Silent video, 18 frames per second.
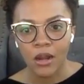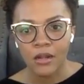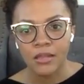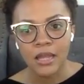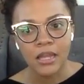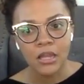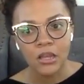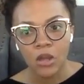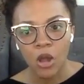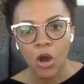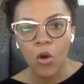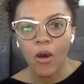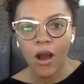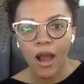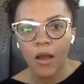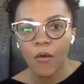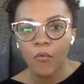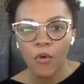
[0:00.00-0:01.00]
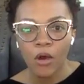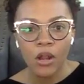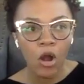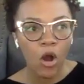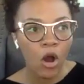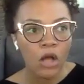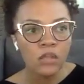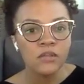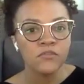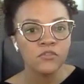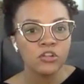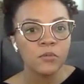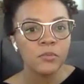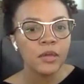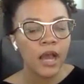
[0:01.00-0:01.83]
Like, no, I want all of you to be